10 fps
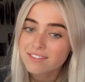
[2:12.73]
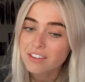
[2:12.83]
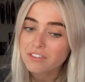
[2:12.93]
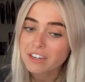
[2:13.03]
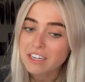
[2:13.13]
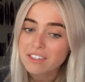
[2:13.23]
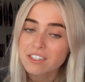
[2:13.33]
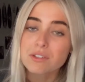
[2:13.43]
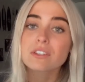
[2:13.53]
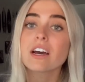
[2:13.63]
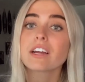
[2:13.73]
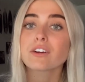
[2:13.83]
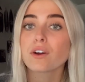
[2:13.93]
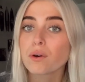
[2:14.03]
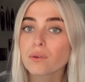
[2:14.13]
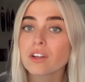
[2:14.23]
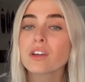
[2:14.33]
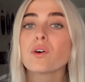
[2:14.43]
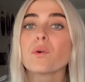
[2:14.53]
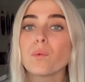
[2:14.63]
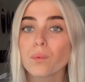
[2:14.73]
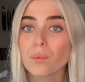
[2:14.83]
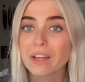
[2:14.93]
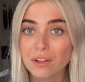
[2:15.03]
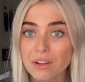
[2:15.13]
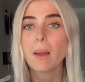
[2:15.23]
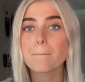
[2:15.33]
Feel free to use that at your own will.